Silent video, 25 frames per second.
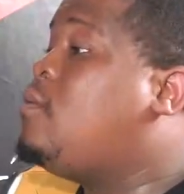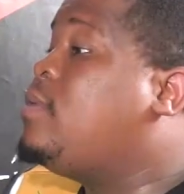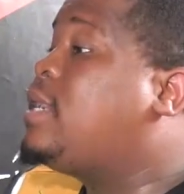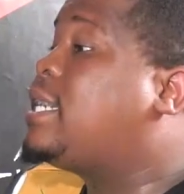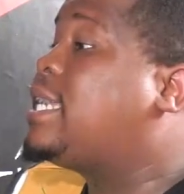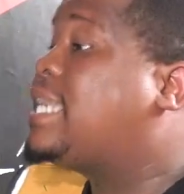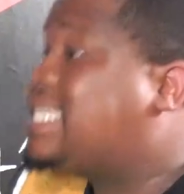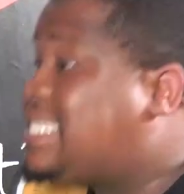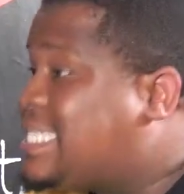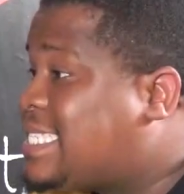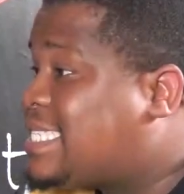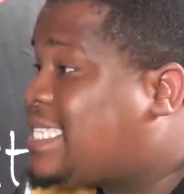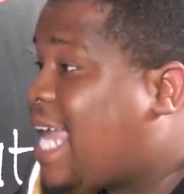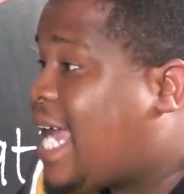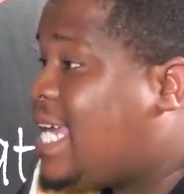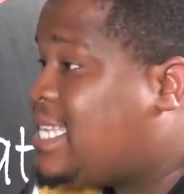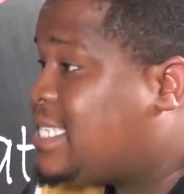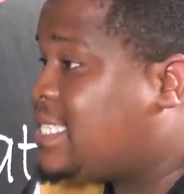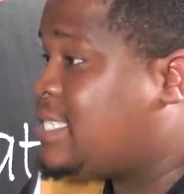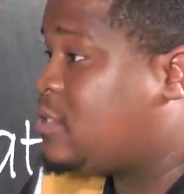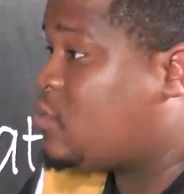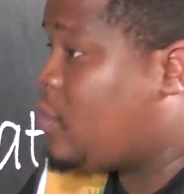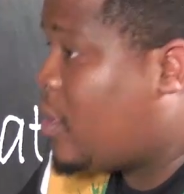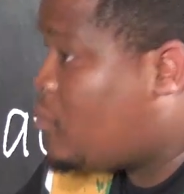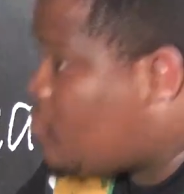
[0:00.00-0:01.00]
we
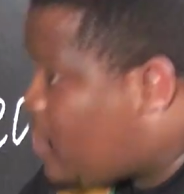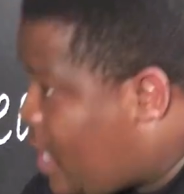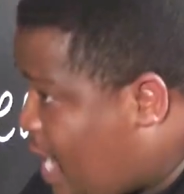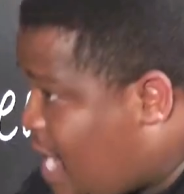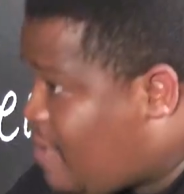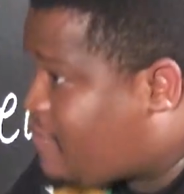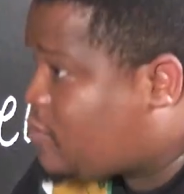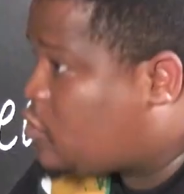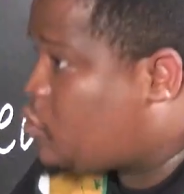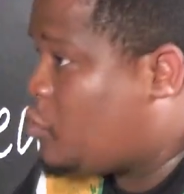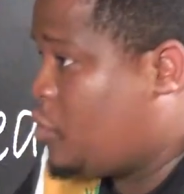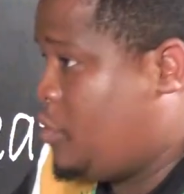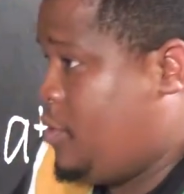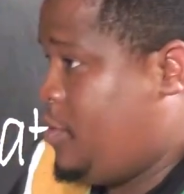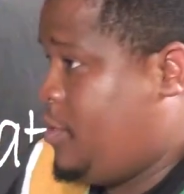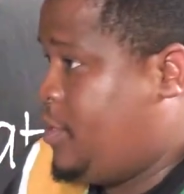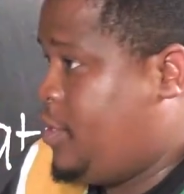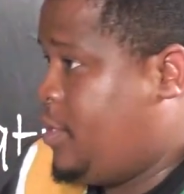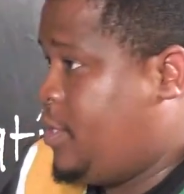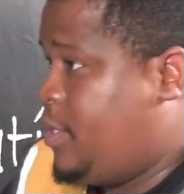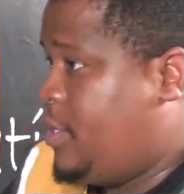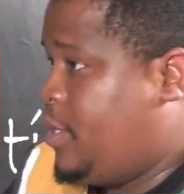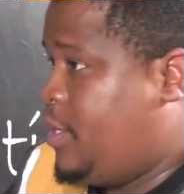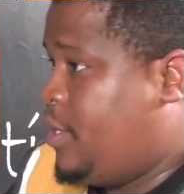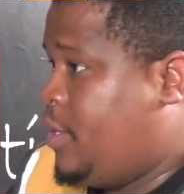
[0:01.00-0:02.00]
criticize it when we have to.
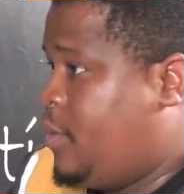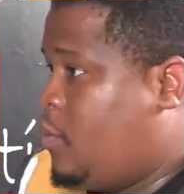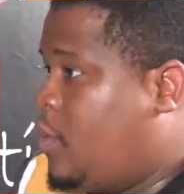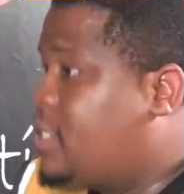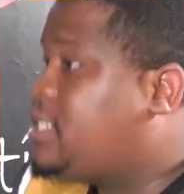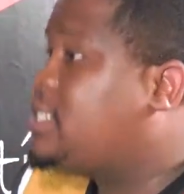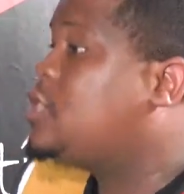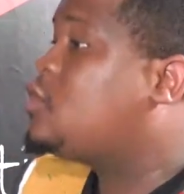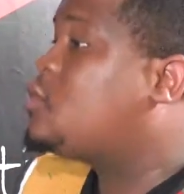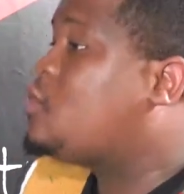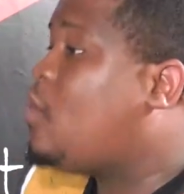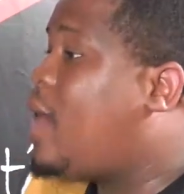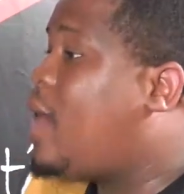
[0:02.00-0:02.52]
Yeah. Which is